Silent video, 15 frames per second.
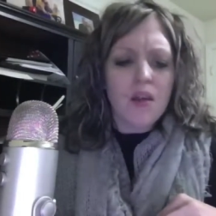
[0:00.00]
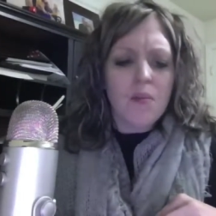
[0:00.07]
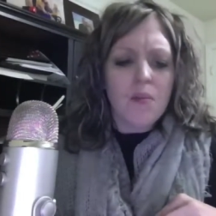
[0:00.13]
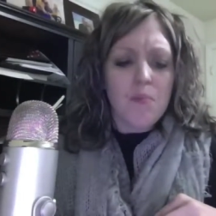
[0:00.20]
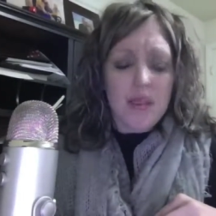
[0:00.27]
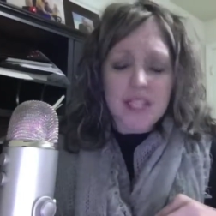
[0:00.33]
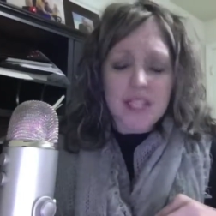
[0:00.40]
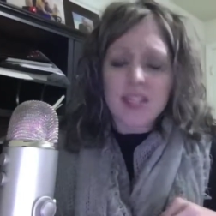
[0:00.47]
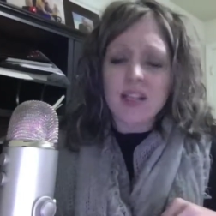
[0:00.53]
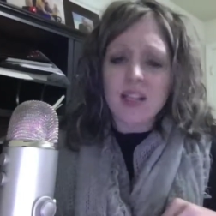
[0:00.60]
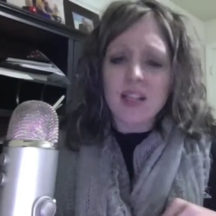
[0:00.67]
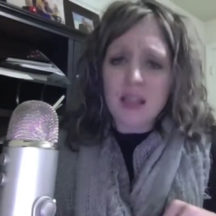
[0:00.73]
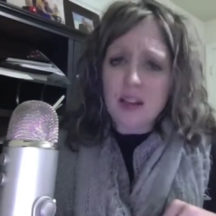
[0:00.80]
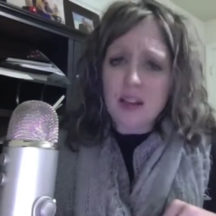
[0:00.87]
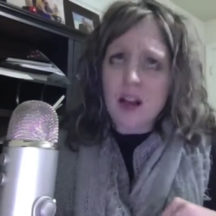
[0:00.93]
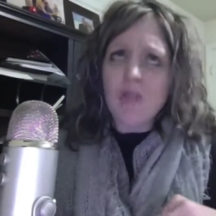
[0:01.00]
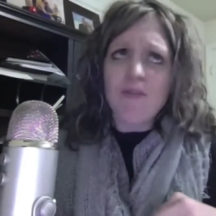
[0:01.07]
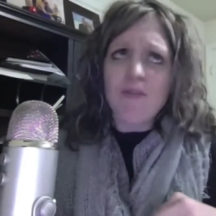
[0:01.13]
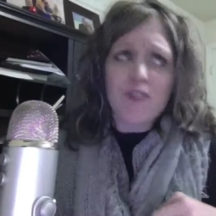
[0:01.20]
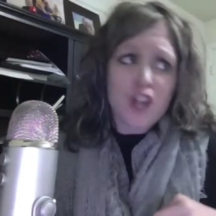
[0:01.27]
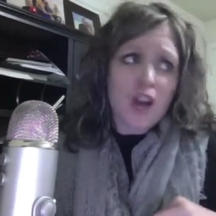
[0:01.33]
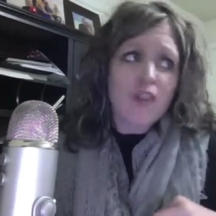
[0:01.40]
basically co-
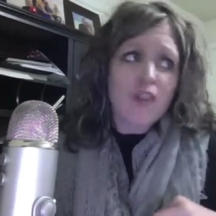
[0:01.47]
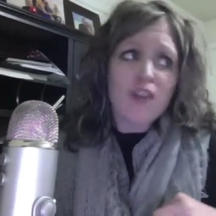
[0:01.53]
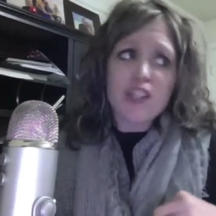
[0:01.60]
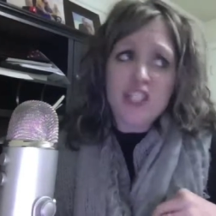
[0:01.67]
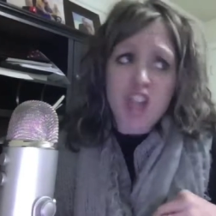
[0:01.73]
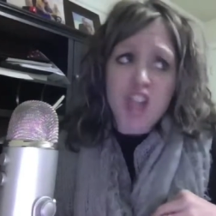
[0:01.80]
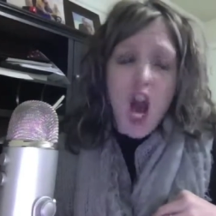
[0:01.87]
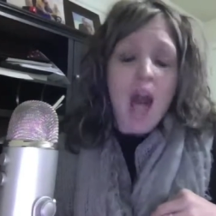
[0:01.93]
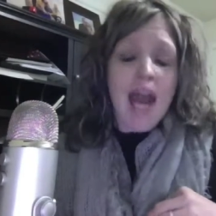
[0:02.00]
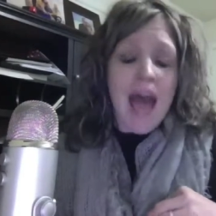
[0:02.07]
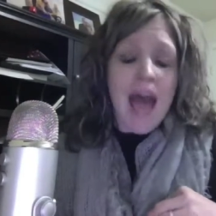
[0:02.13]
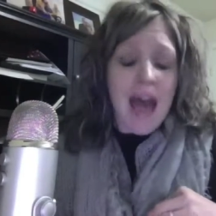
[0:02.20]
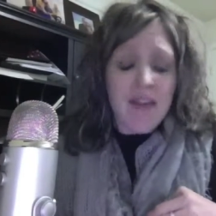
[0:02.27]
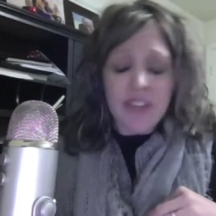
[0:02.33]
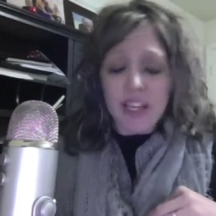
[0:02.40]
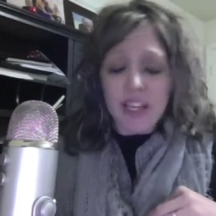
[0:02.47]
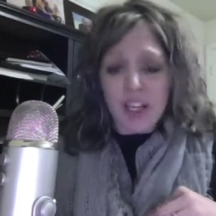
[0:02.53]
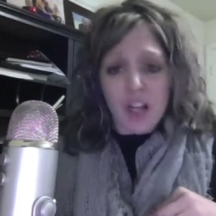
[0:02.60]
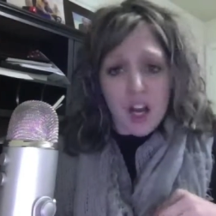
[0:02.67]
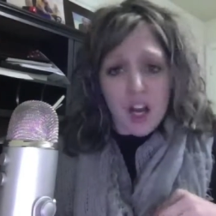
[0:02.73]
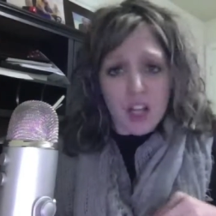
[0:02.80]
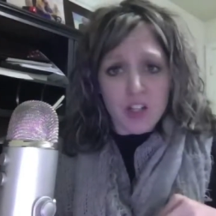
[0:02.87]
photographers not having a
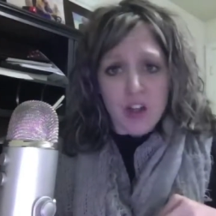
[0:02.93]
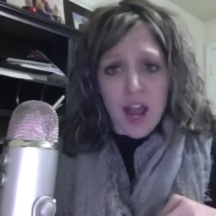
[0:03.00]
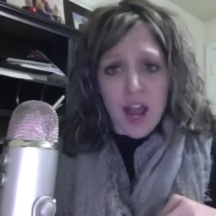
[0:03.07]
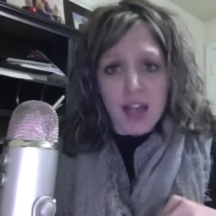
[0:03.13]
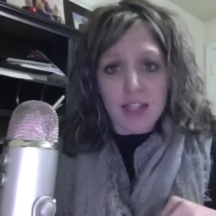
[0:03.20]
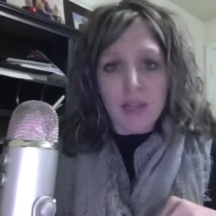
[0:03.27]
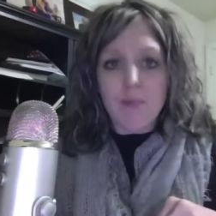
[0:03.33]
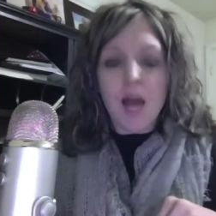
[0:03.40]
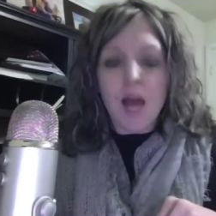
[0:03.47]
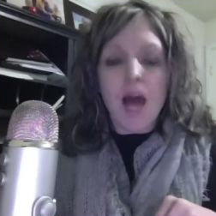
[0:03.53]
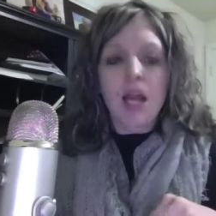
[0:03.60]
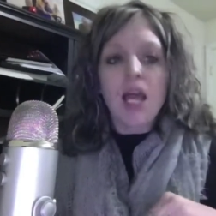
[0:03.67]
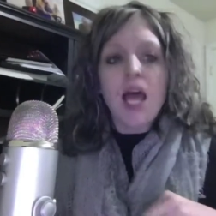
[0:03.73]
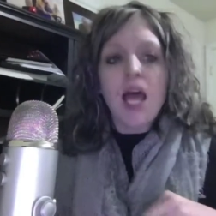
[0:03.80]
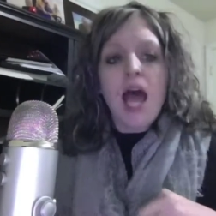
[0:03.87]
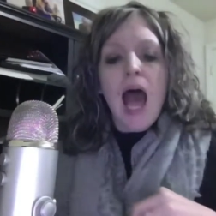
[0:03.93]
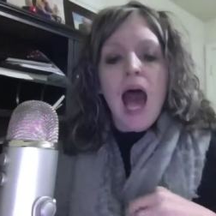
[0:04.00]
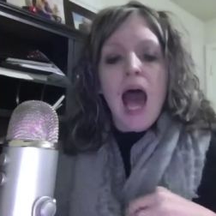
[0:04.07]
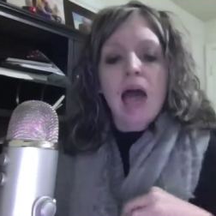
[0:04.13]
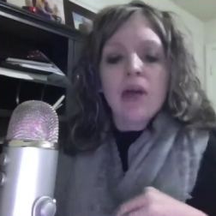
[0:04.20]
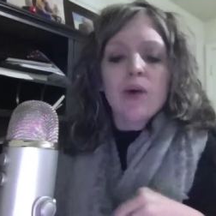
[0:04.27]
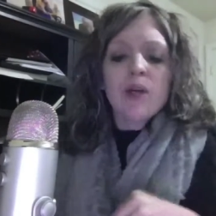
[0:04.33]
contract, them not
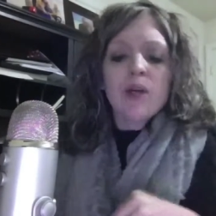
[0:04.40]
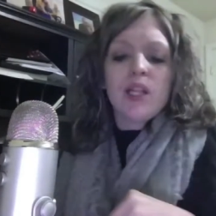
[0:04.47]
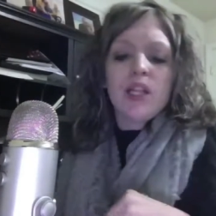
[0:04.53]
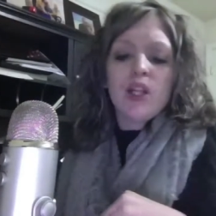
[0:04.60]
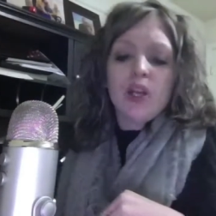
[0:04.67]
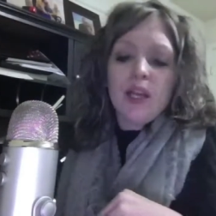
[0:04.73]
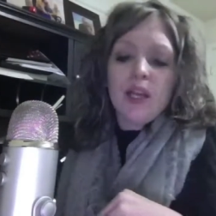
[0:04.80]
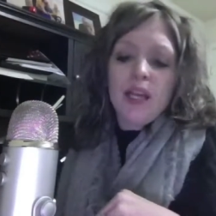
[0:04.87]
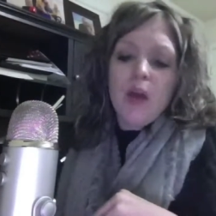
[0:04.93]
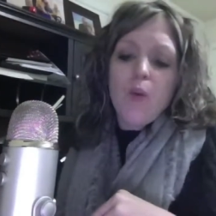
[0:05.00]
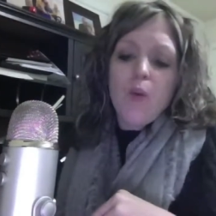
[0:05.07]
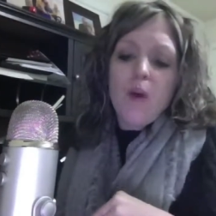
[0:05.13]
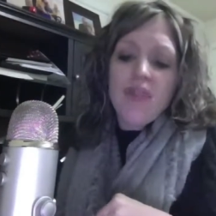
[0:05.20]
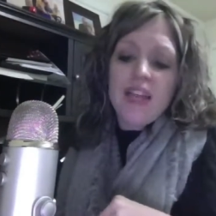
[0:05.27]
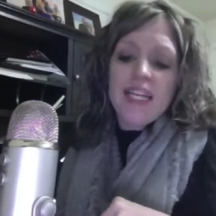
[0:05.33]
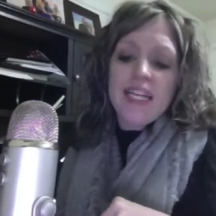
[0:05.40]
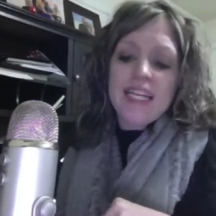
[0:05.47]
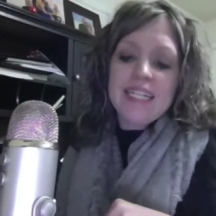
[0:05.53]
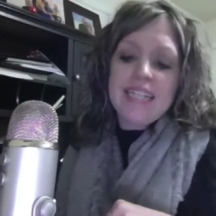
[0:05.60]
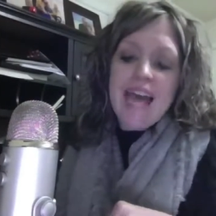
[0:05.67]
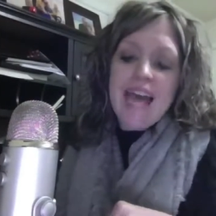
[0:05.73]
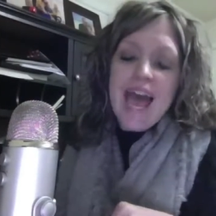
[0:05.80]
adequately looking at what they need
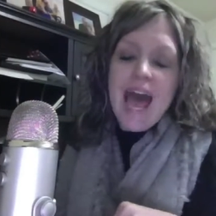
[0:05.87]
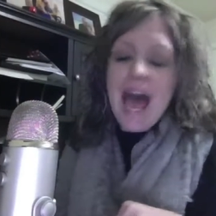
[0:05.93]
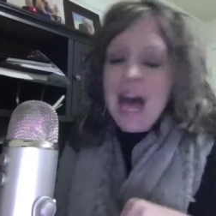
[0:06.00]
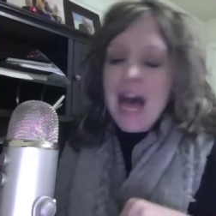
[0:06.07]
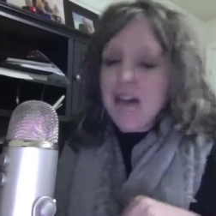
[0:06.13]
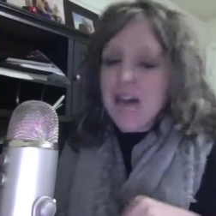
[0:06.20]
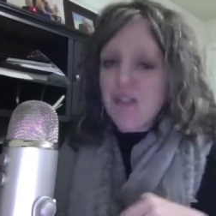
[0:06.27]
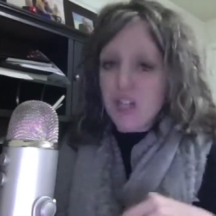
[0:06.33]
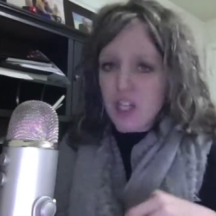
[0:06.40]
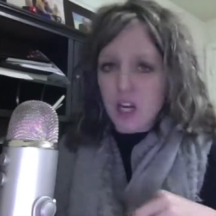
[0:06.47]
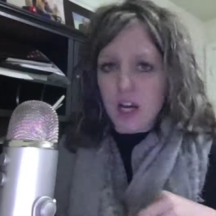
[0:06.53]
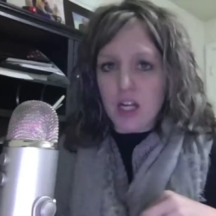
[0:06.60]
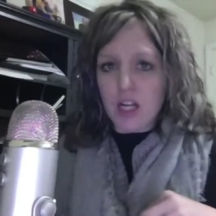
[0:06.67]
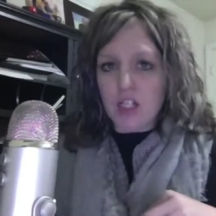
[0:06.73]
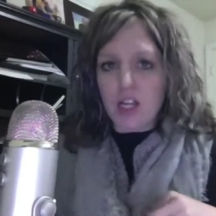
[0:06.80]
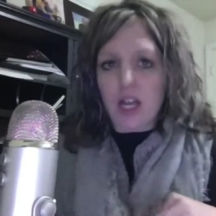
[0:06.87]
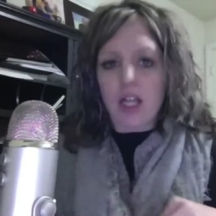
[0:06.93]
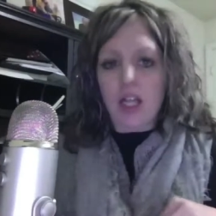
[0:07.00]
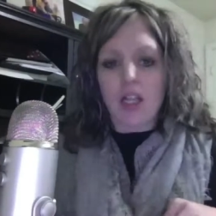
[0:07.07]
to have in the contract.